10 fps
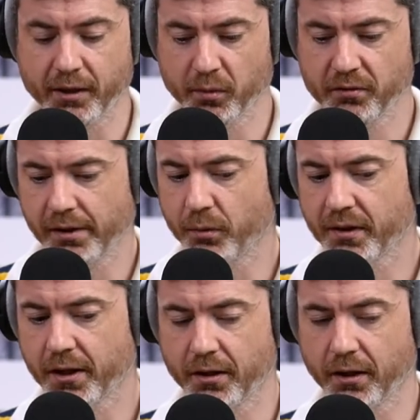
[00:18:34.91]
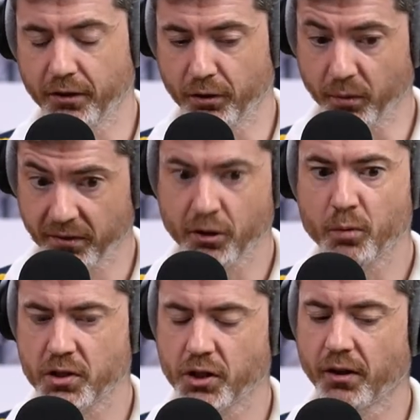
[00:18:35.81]
And there was so
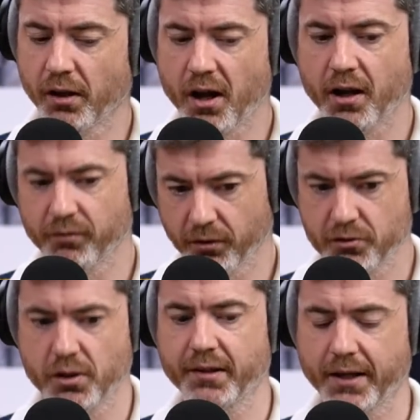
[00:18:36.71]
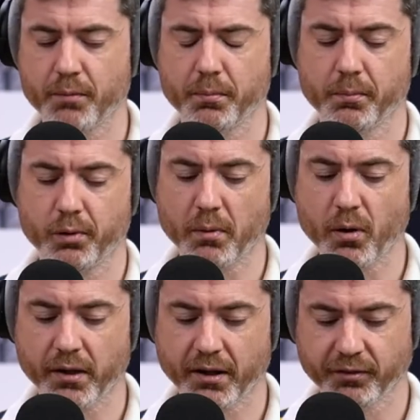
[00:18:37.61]
much on the line of us trying to get
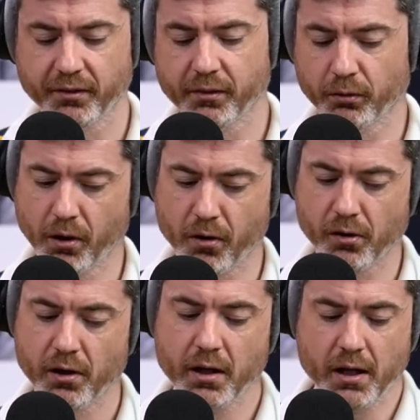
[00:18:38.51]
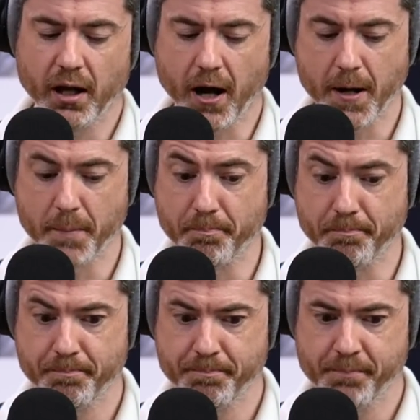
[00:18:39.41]
promoted after so long. Then